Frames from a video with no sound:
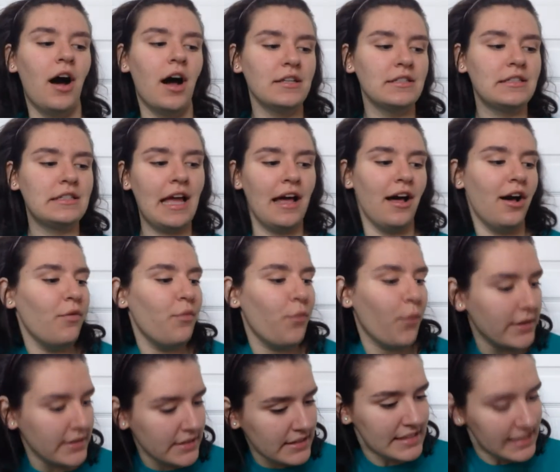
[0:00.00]
On a scale of
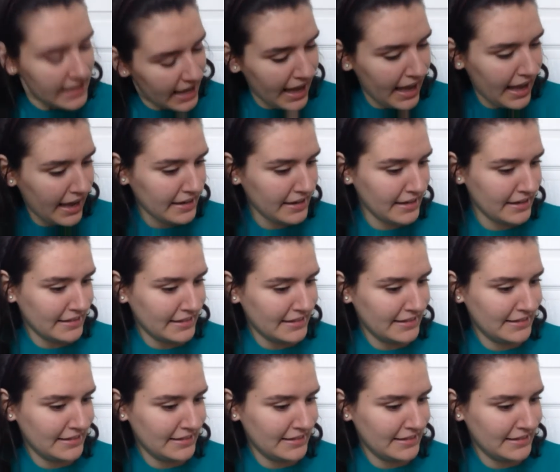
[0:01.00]
1 to 10,